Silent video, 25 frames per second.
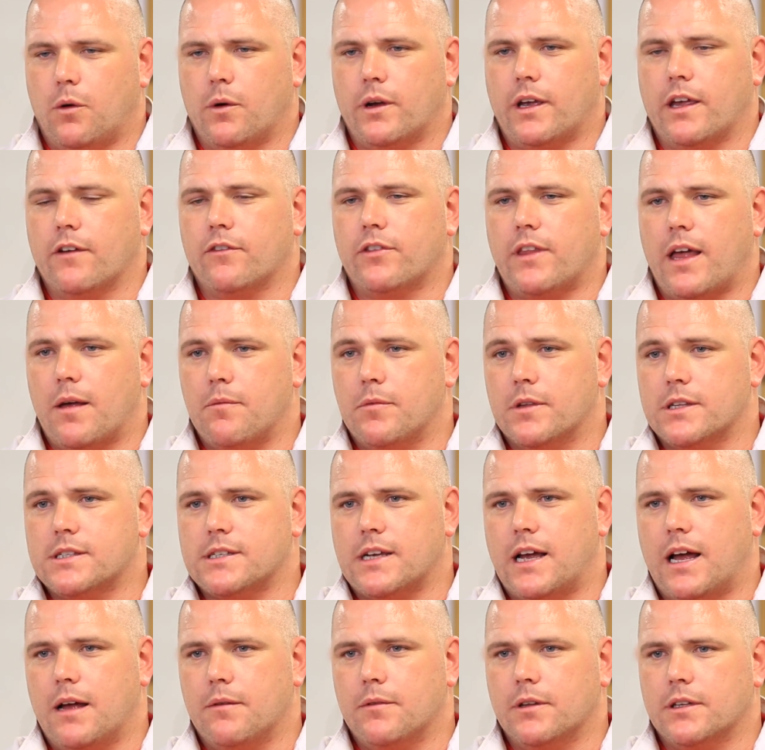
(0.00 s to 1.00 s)
give them the
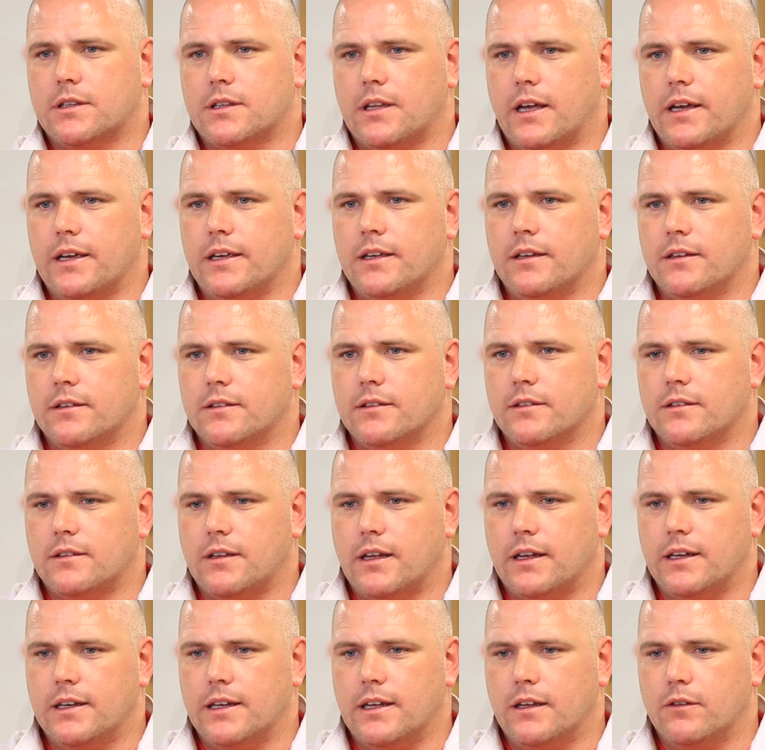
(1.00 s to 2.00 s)
time that
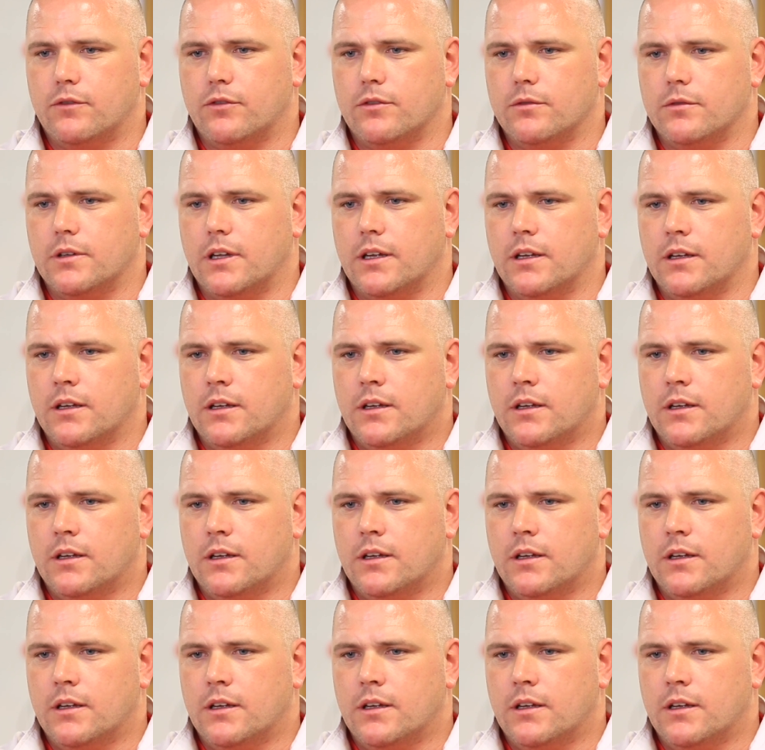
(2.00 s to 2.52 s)
they need from